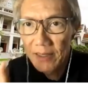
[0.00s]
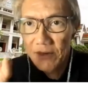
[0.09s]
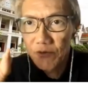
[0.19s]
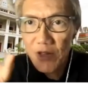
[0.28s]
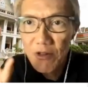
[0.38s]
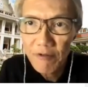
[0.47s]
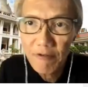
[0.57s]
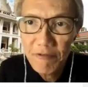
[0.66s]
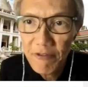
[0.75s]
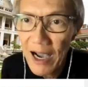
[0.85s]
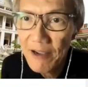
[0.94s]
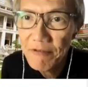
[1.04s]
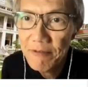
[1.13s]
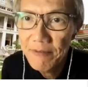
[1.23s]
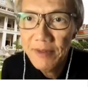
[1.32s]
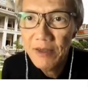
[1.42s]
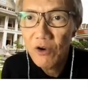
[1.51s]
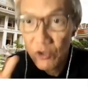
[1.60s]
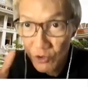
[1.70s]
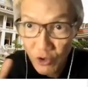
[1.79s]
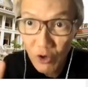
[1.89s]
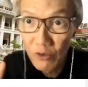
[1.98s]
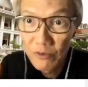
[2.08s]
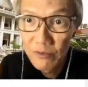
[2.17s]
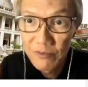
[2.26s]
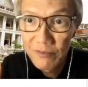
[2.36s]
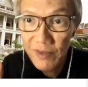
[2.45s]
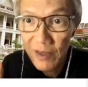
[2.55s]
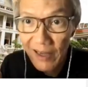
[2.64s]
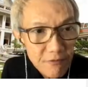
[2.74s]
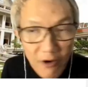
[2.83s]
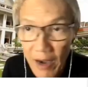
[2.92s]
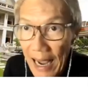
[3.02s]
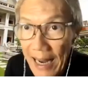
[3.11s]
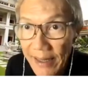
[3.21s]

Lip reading: RISC-V control. Okay, for add